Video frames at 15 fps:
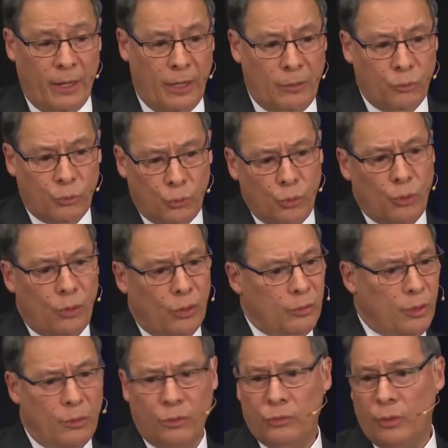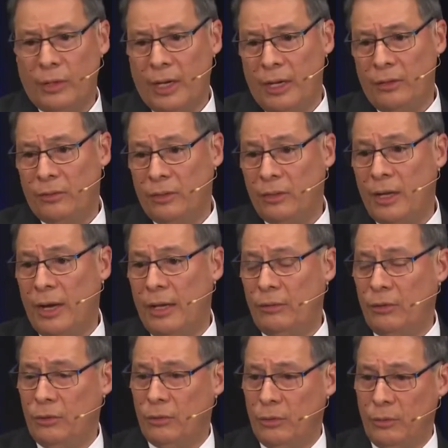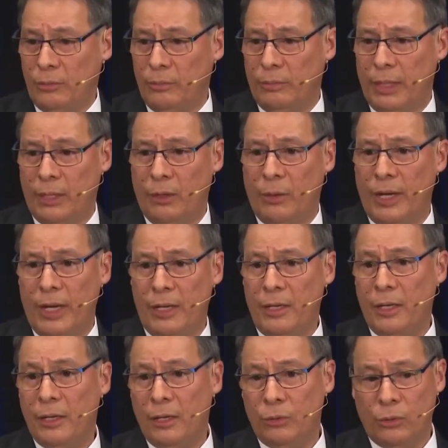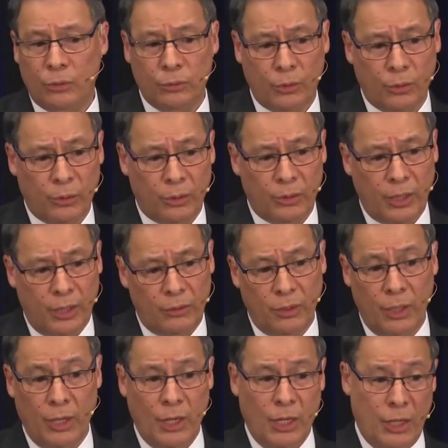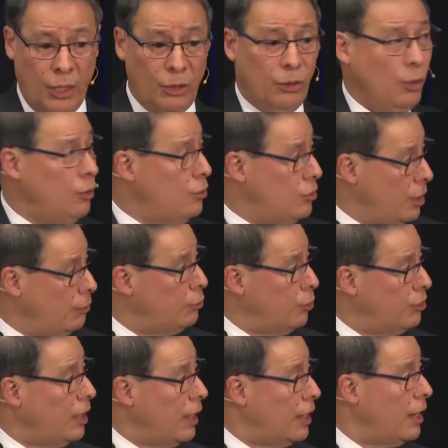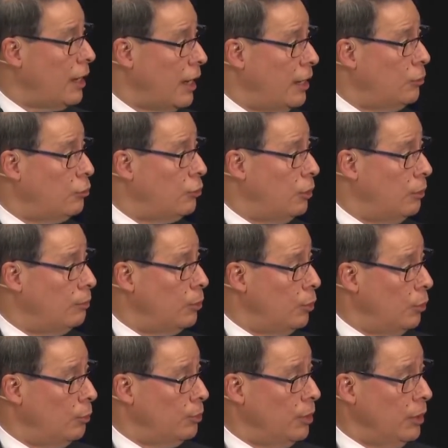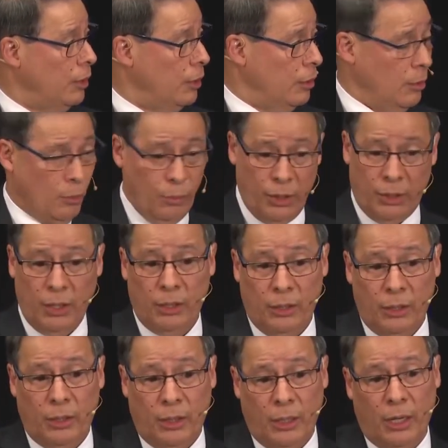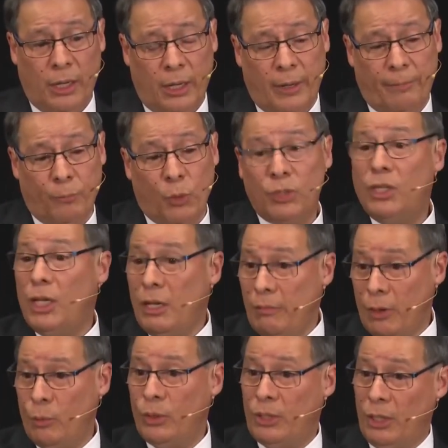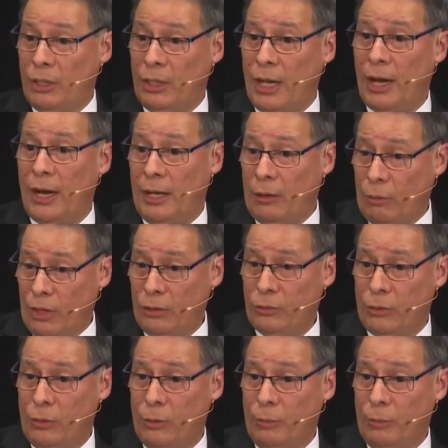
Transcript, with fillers: In 200 or so cases at Anderson by Ohanian and Dr. Cortes, it does seem to segregate some groups within the, um, with, even within the high risk